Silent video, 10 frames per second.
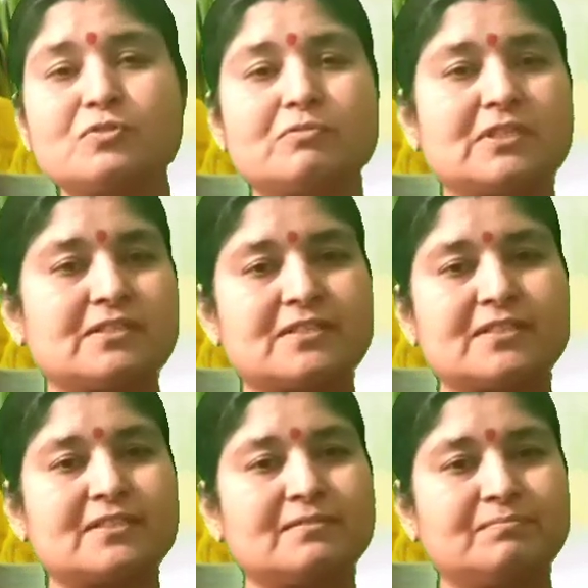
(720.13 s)

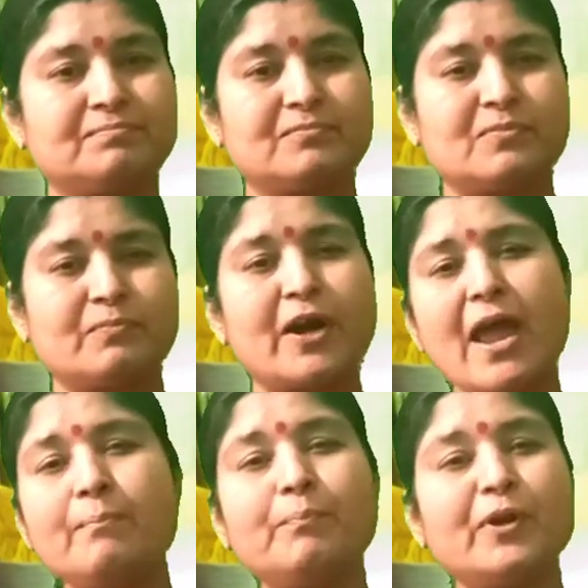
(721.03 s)
students, for
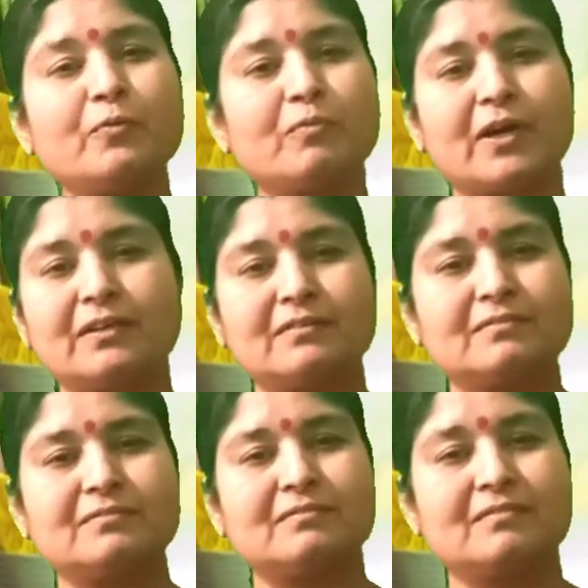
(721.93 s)
everyone,